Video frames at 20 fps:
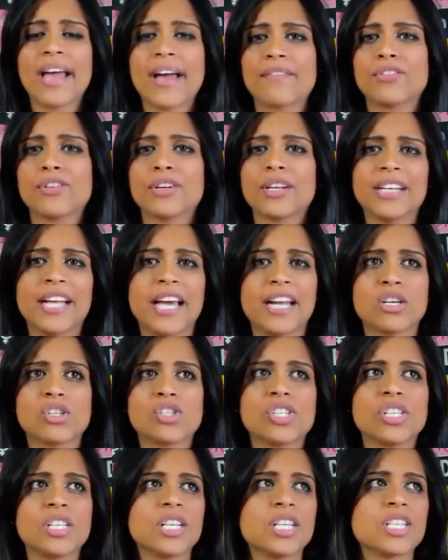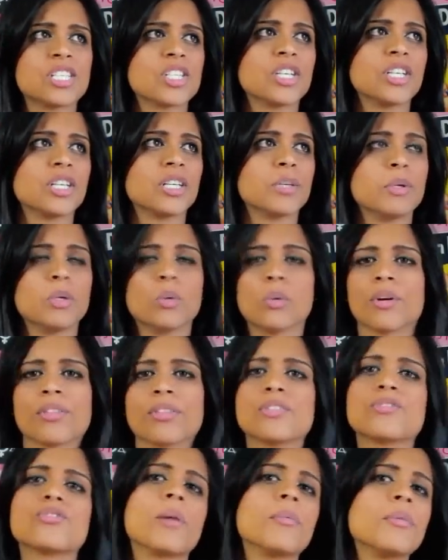effort and energy is gonna be
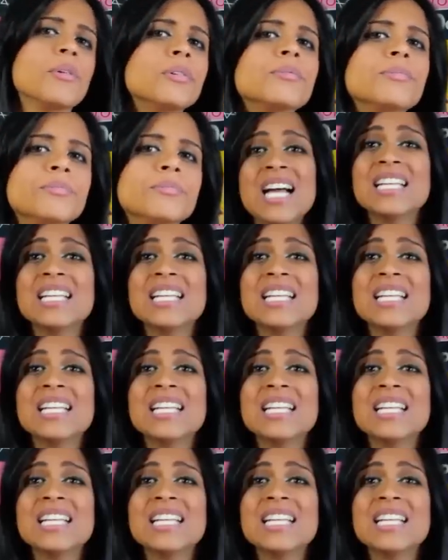worth the trouble.